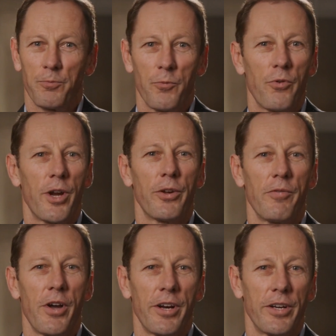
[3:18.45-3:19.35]

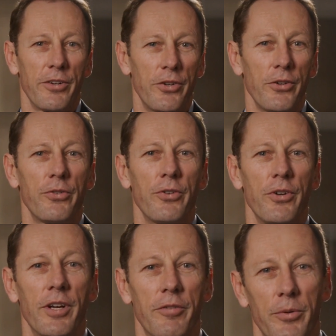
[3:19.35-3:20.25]
Franco-Nevada continues to
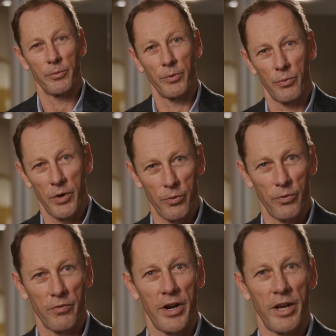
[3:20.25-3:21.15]
deliver with
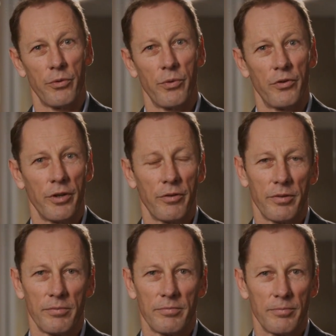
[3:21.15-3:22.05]
record financial
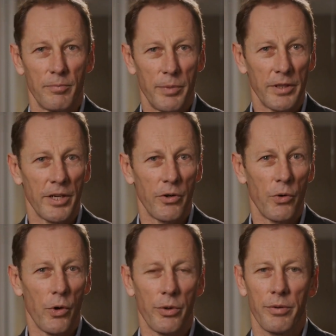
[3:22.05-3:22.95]
results, built-in
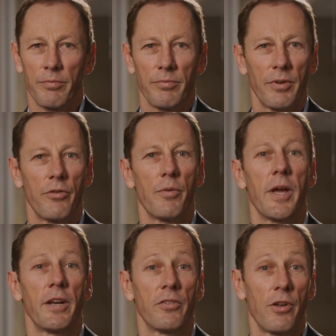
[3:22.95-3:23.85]
growth, and
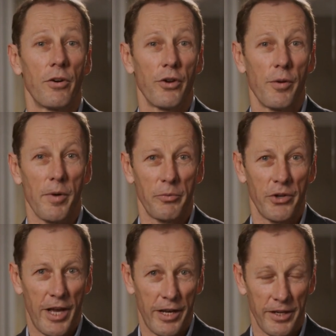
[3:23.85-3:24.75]
tremendous long-term
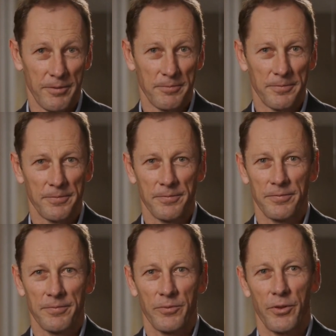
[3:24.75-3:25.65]
optionality.
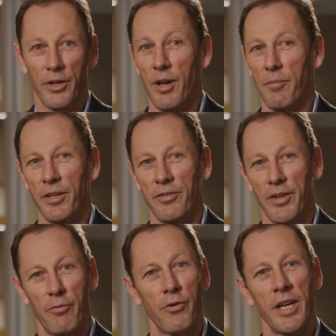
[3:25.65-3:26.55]
The company is
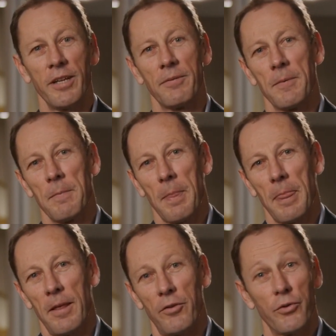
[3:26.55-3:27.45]
debt-free,
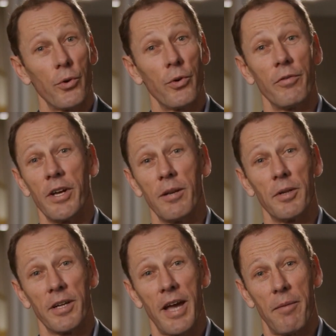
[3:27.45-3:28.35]
has total
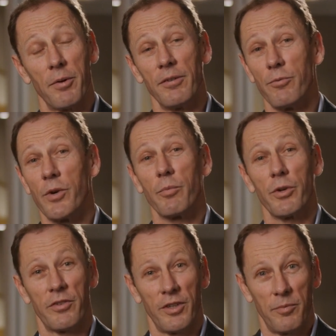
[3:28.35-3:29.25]
available capital of
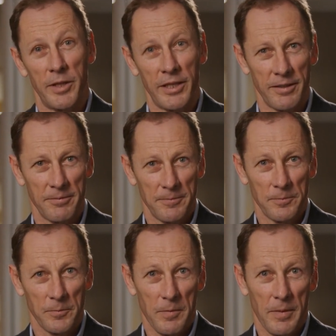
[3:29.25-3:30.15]
$1.6 billion,
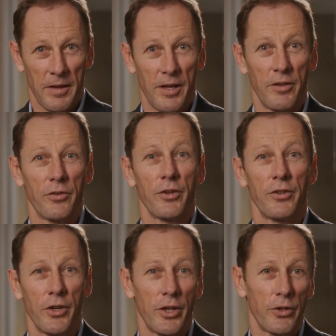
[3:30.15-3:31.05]
and is
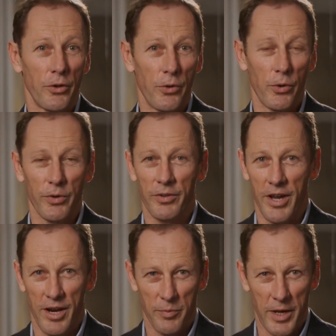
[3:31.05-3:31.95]
continuing to grow its
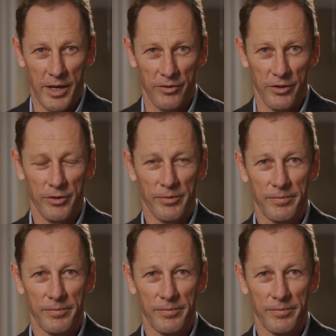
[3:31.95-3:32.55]
cash balances.